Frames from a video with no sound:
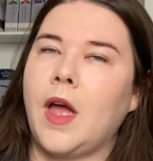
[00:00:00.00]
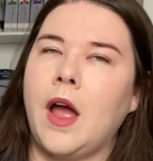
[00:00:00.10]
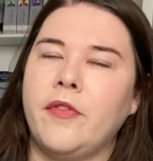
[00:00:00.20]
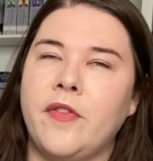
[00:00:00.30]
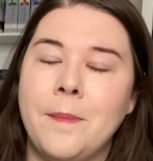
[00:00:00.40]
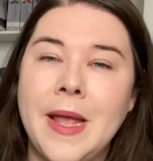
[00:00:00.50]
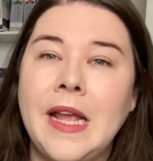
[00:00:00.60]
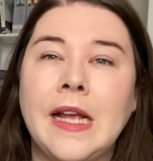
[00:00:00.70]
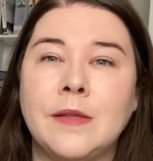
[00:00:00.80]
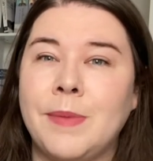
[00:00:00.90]
for me,
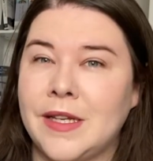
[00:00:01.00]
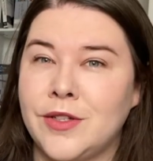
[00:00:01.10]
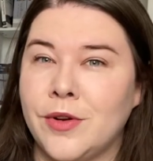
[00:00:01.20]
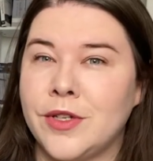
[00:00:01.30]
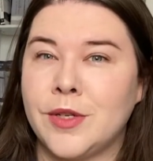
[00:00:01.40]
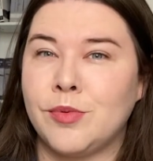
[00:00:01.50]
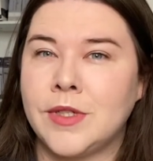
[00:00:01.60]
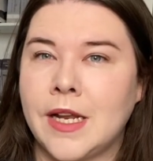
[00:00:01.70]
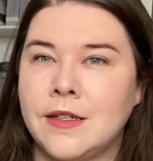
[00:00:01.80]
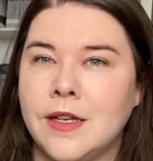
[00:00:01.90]
he's best known as a
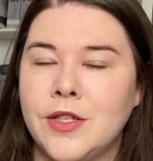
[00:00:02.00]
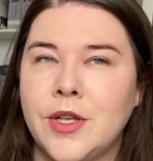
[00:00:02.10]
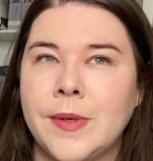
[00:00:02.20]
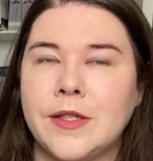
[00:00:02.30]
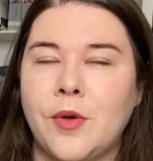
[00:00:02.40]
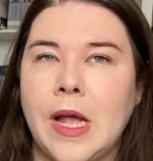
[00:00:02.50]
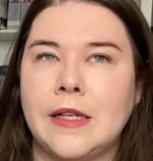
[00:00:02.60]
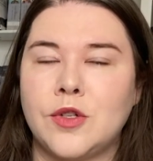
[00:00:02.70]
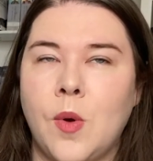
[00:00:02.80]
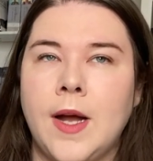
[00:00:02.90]
presenter. So it's,
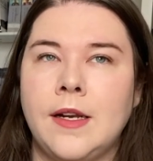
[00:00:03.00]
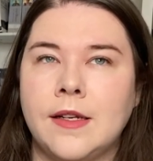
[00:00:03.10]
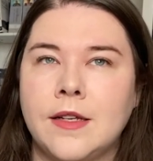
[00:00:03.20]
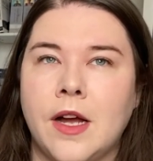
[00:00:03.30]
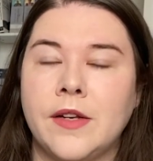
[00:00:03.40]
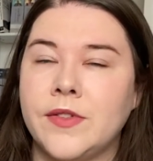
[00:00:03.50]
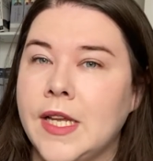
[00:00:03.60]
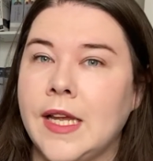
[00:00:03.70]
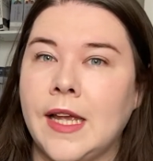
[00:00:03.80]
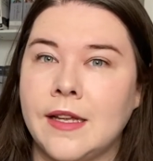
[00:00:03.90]
it's quite nice kind of
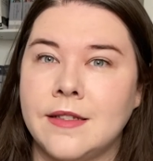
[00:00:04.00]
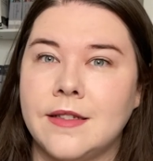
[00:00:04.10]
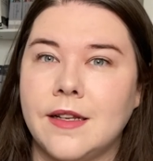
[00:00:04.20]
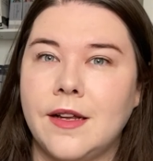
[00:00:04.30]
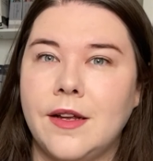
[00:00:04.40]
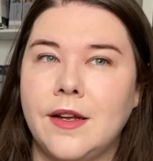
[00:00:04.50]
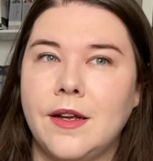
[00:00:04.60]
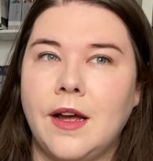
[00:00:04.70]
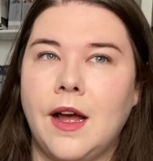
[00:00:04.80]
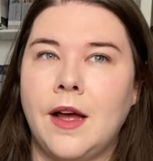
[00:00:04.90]
seeing his
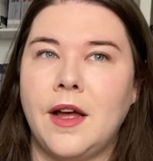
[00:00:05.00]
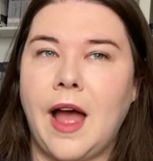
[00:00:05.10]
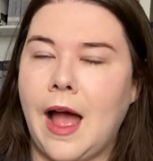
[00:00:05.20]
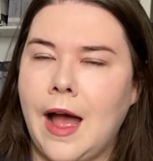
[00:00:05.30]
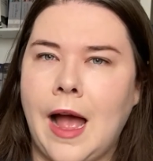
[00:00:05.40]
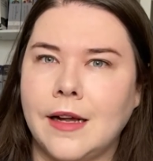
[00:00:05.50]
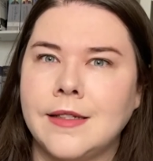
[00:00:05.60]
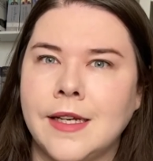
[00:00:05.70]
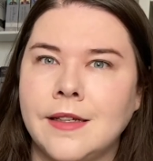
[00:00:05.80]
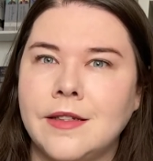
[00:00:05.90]
uh,
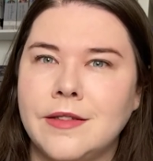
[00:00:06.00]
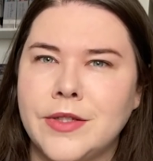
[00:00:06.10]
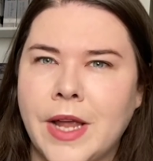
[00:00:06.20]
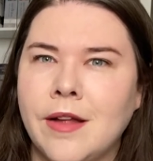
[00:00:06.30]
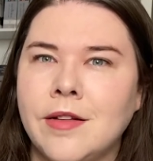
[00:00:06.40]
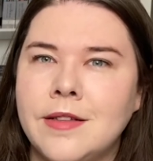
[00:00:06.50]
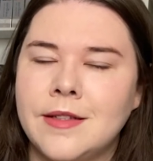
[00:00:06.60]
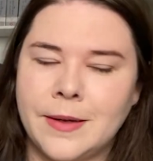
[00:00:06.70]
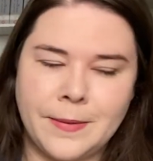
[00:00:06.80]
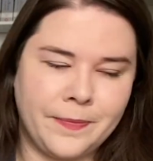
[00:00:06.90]
acting skills
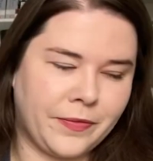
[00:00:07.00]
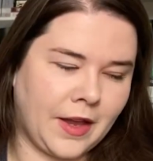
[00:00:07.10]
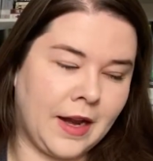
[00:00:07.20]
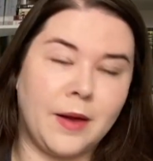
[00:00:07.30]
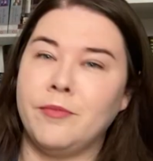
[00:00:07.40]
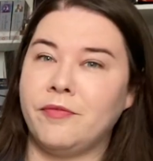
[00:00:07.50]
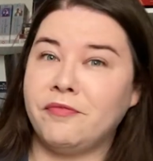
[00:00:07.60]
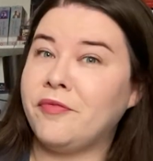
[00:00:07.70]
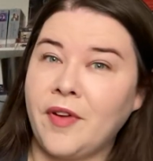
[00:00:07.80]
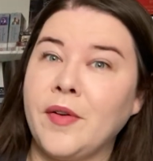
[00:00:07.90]
and I'm
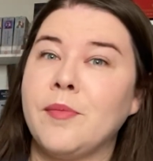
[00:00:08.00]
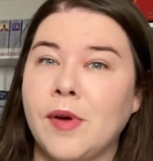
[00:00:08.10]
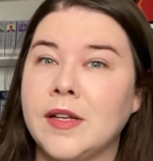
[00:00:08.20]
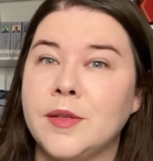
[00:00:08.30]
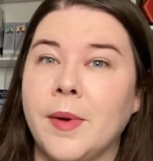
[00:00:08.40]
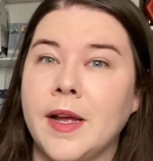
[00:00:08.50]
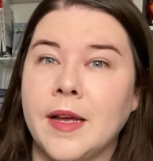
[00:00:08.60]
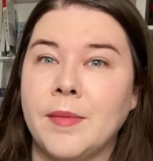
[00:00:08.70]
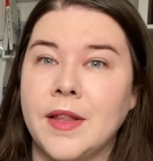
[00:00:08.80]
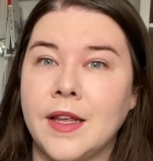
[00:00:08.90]
very impressed by
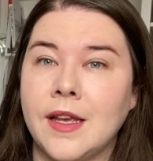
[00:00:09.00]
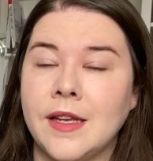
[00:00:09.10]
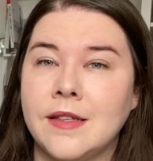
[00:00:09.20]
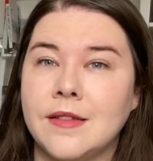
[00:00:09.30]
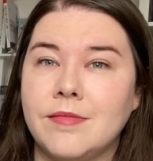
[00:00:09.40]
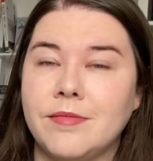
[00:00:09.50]
him. I think he's